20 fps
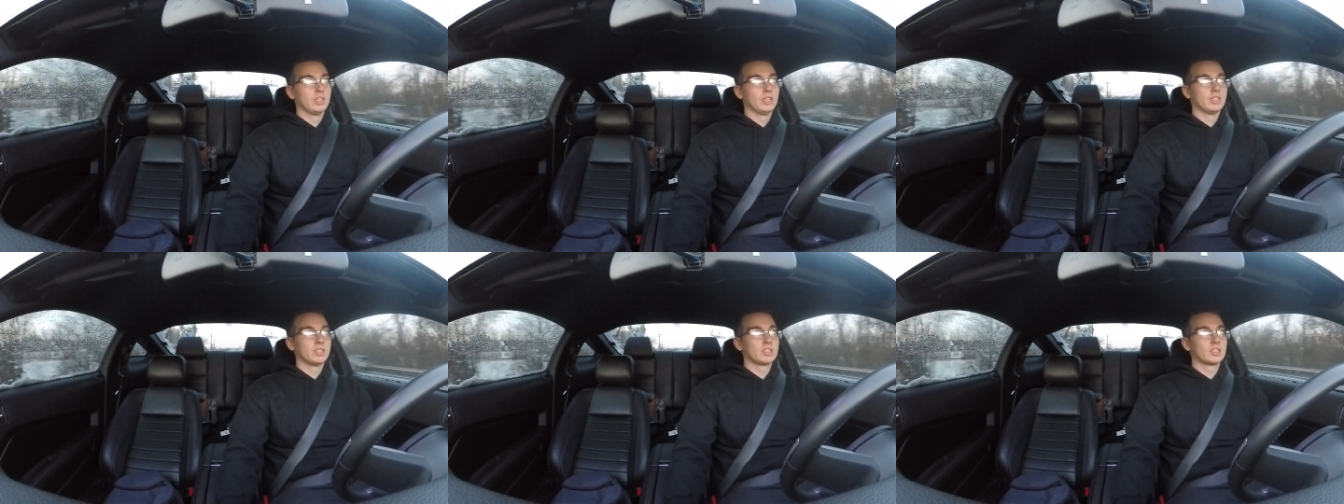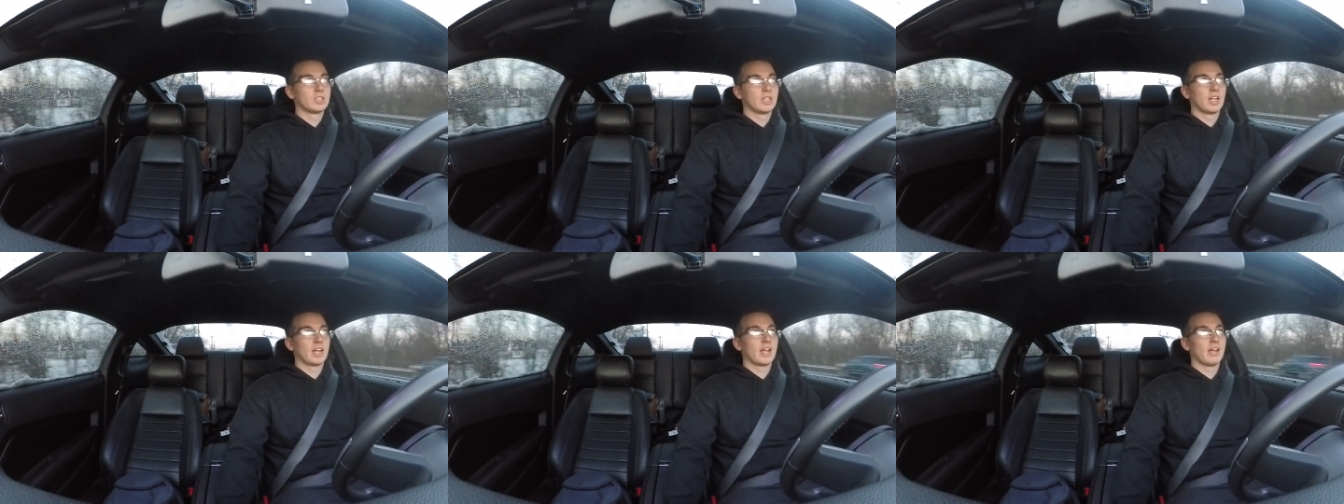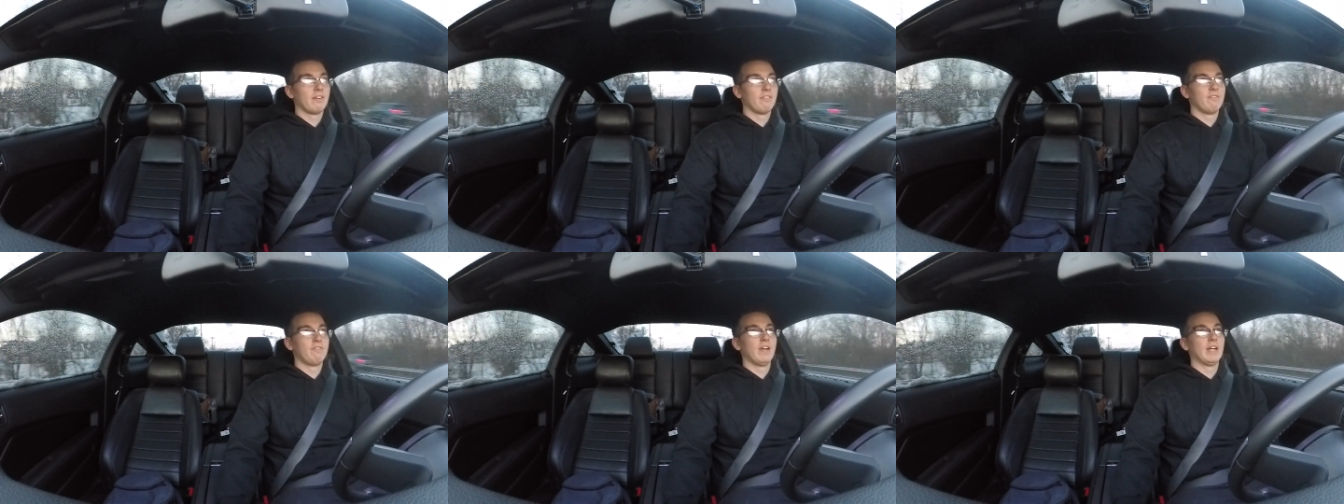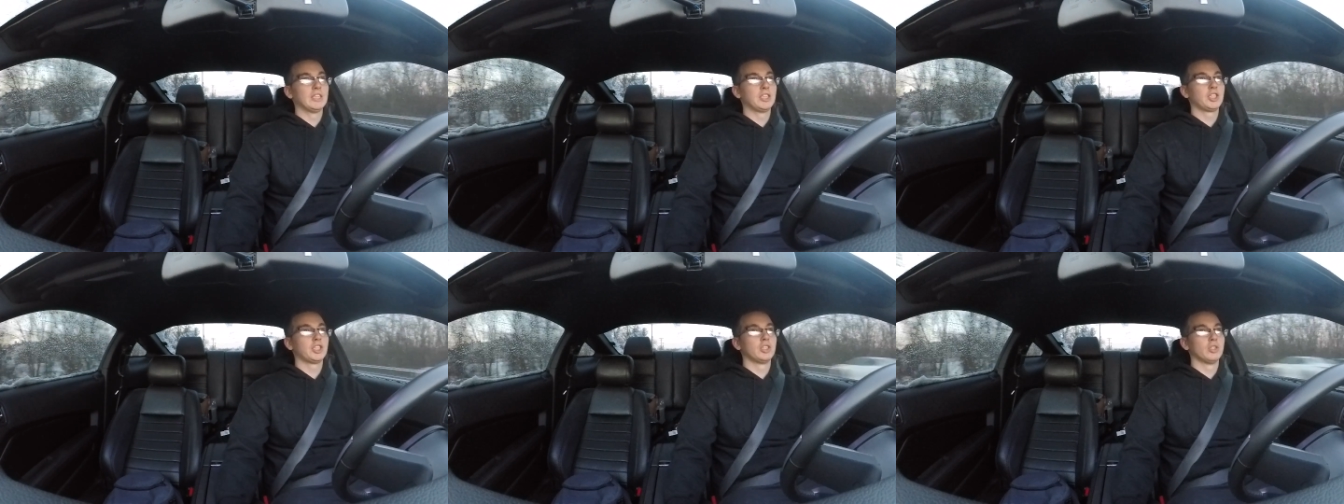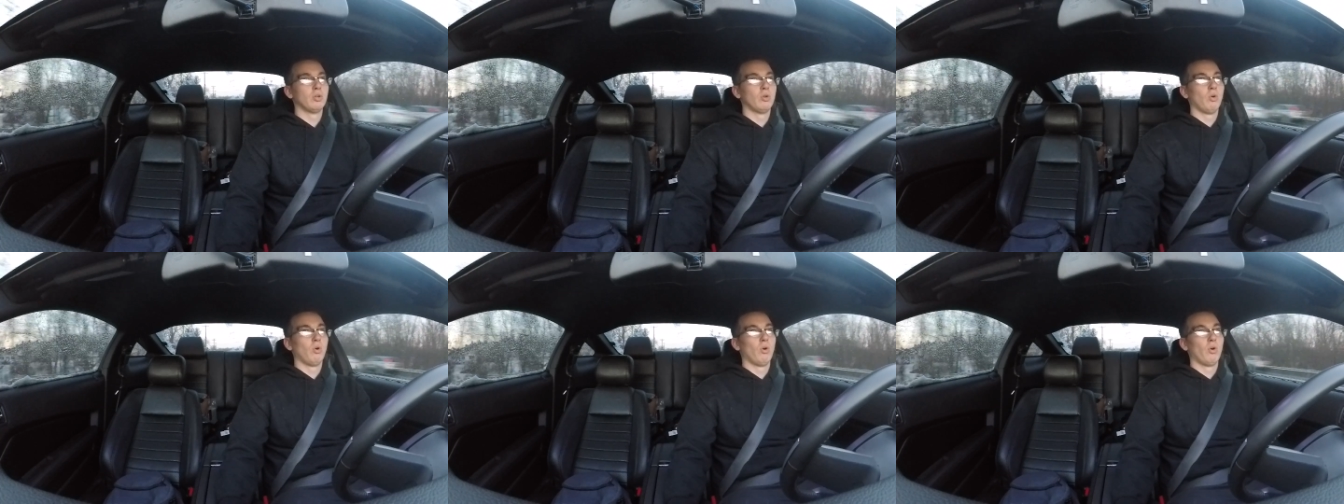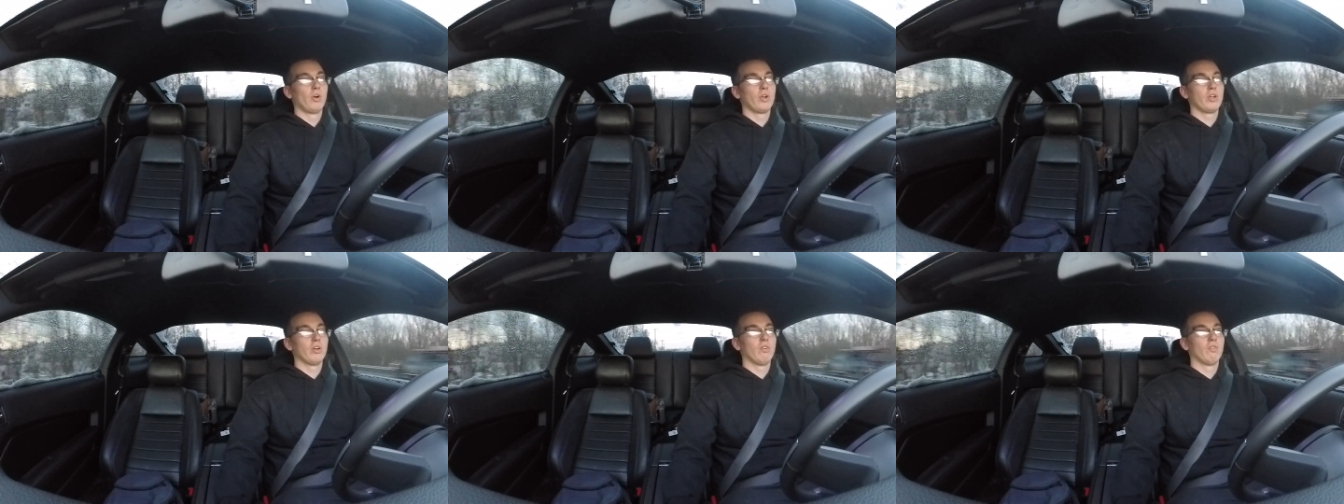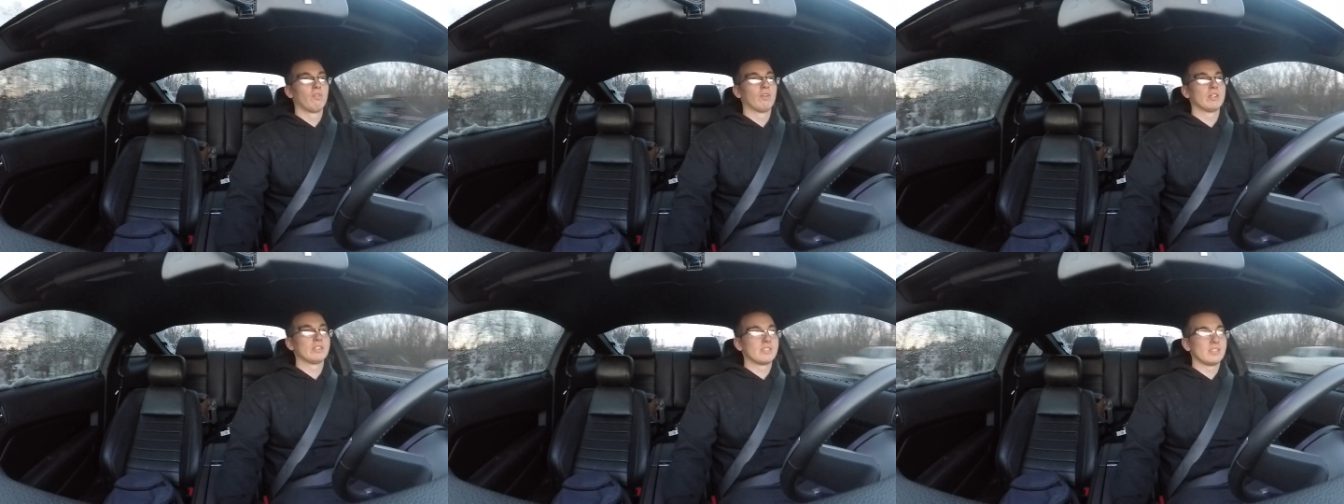It's conventional oil
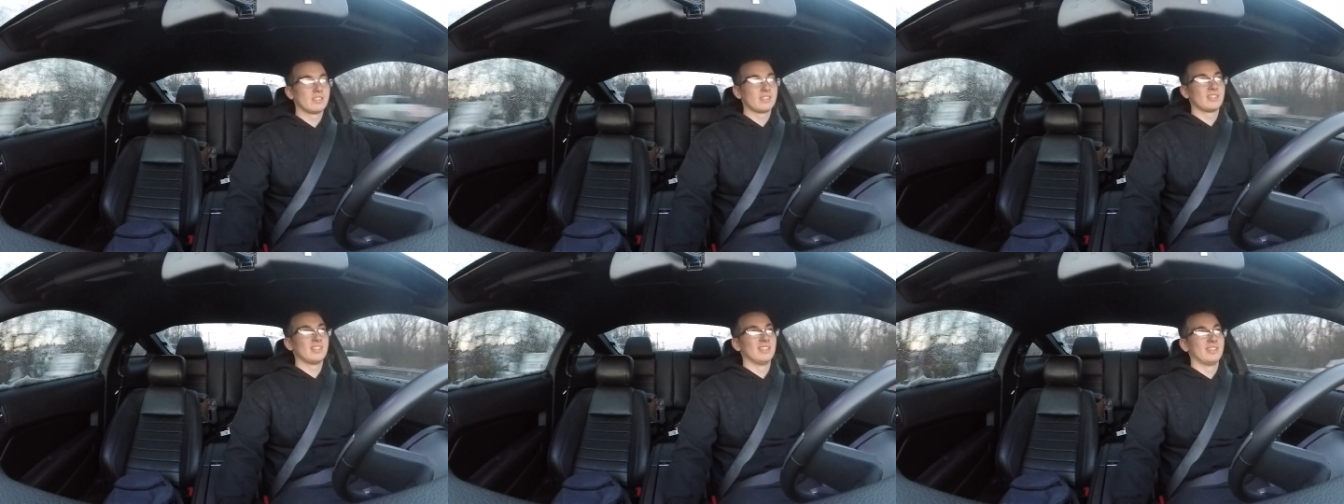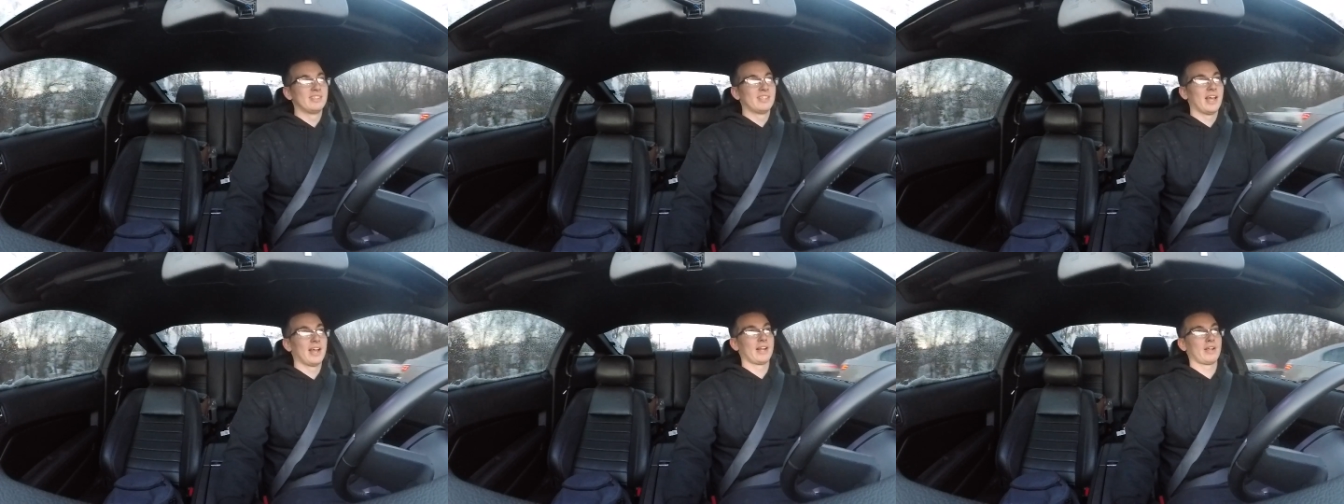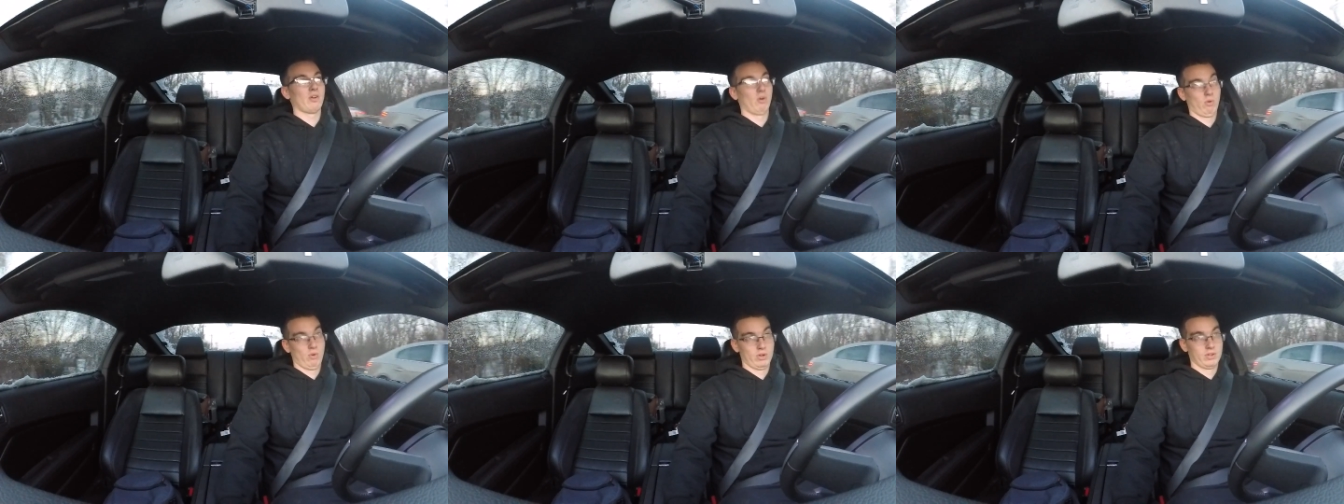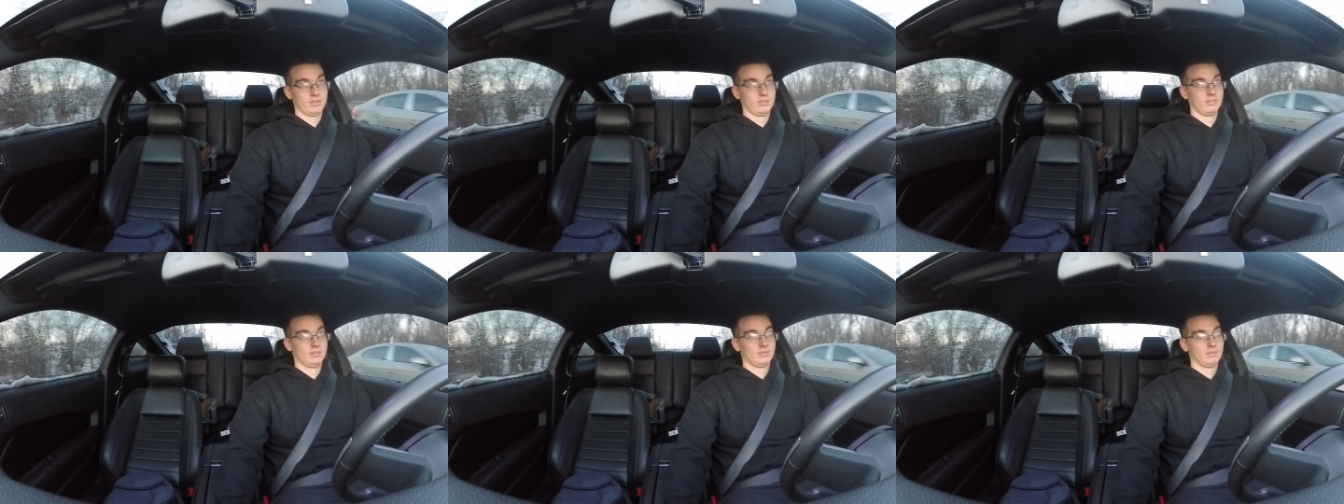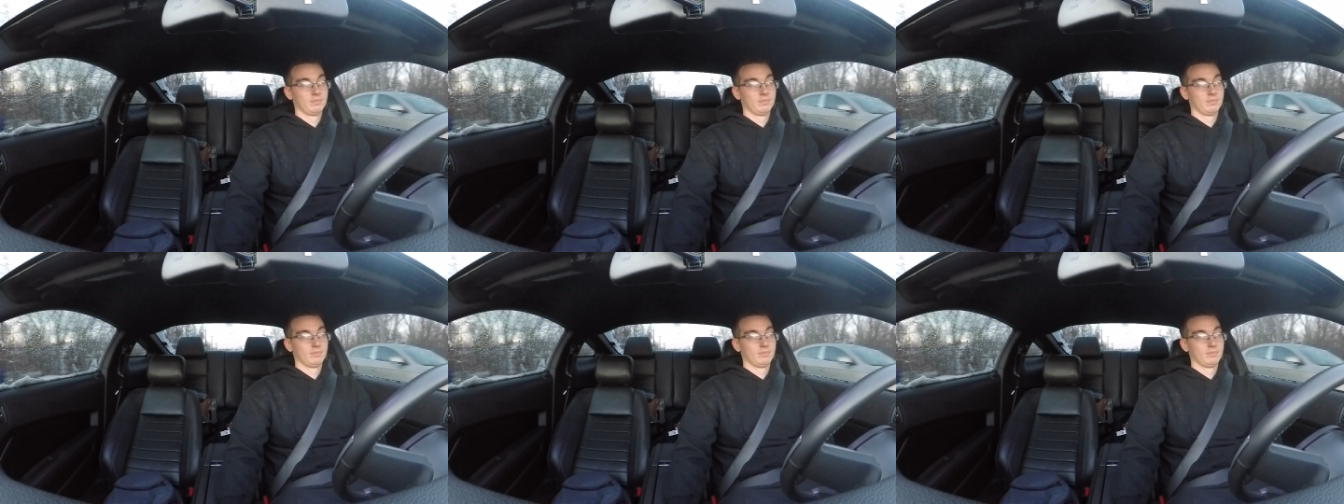versus synthetic oil.